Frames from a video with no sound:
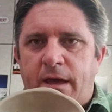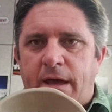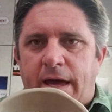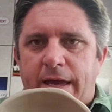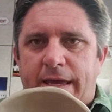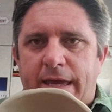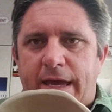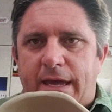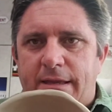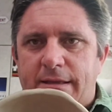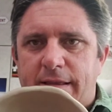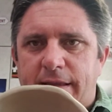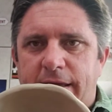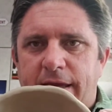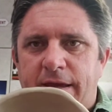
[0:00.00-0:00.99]

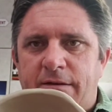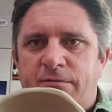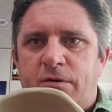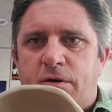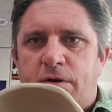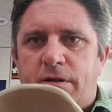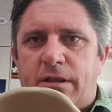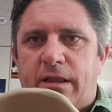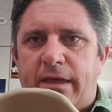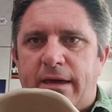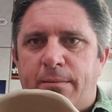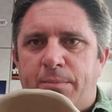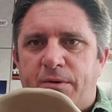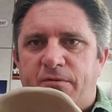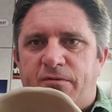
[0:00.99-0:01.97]
Again, leave your
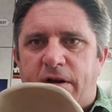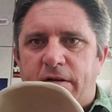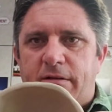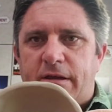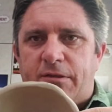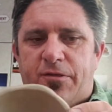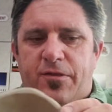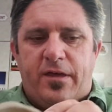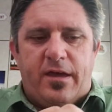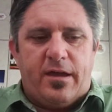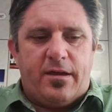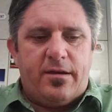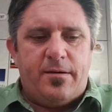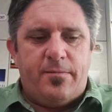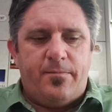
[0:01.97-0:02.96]
lip fairly thick.